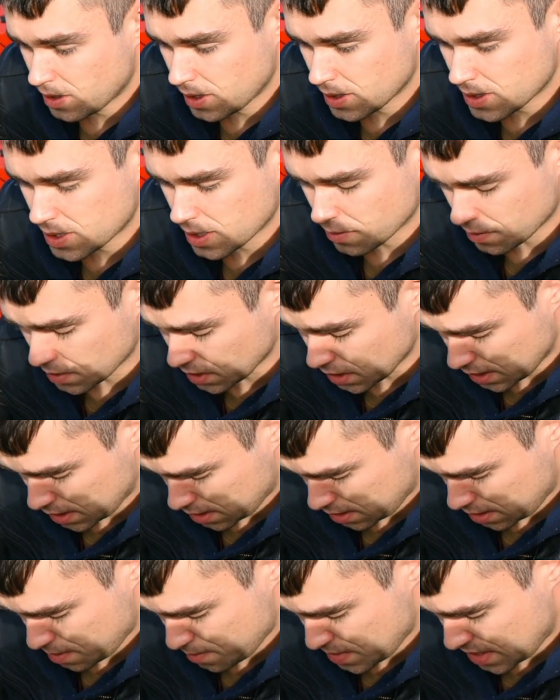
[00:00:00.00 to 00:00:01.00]
it's a really
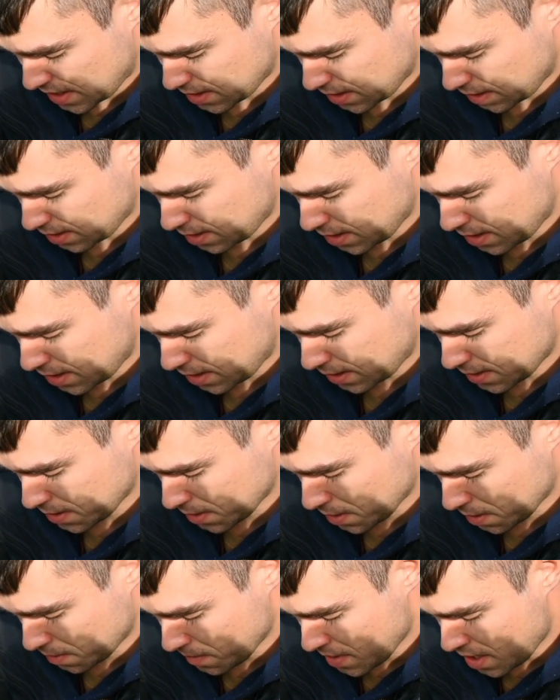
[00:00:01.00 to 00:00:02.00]
amazing thing
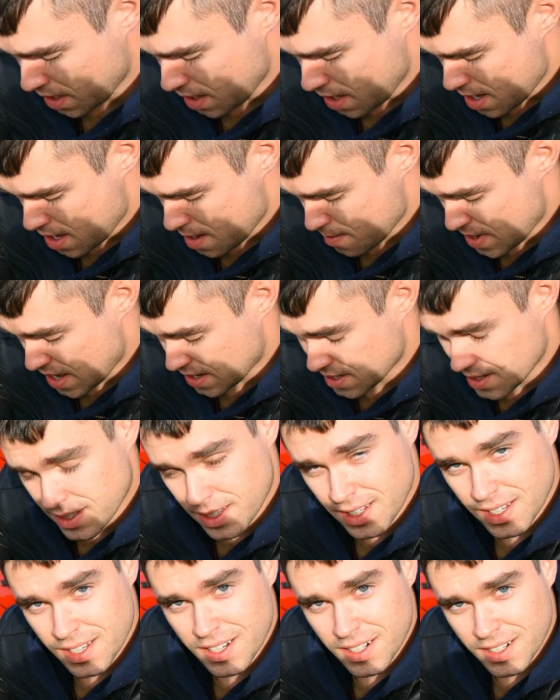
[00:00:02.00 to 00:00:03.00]
so imagine
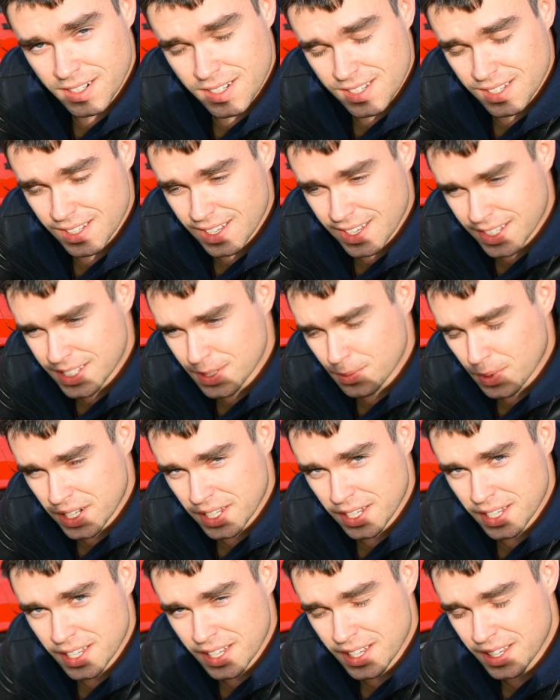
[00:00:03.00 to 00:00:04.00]
the year is like
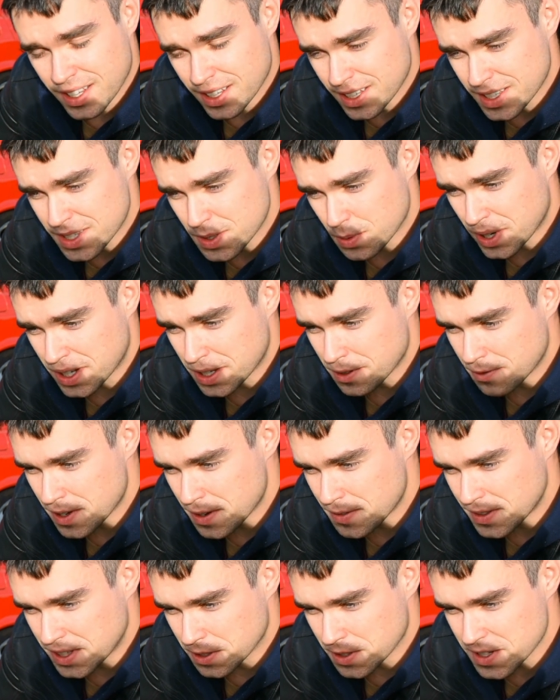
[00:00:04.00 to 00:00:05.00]
20
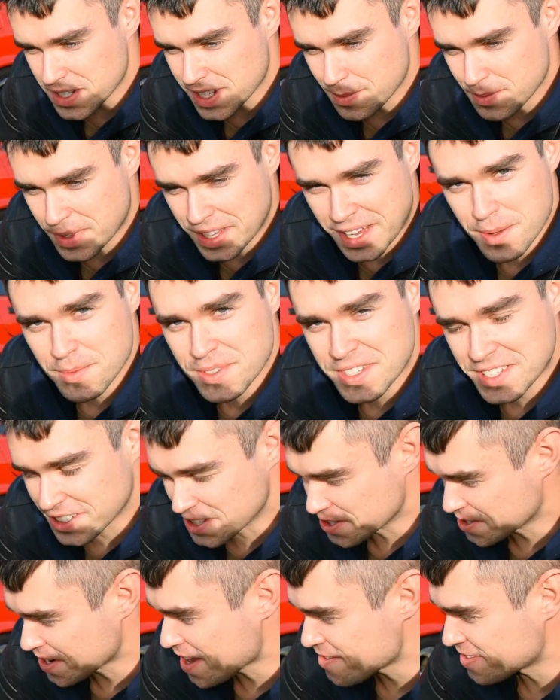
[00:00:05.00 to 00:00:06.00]
2050 or something I'm
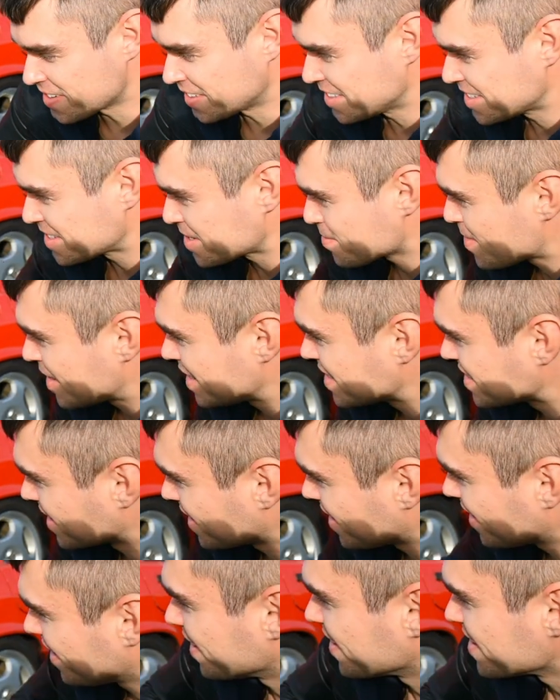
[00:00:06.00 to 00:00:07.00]
still driving these
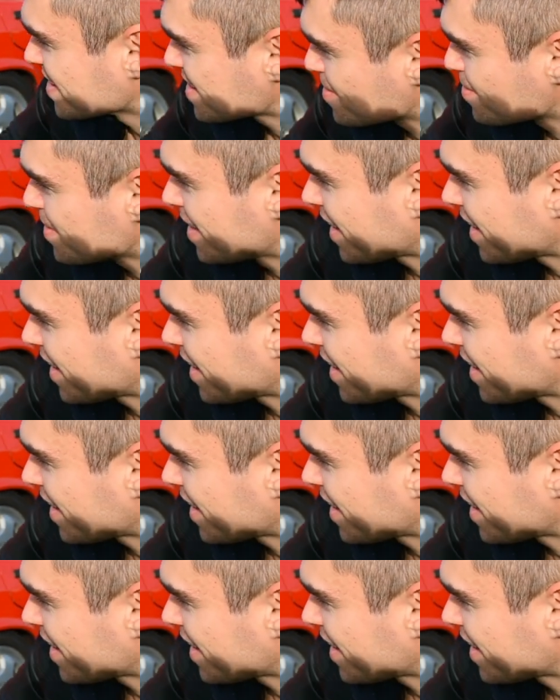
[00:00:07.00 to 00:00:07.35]
amazing cars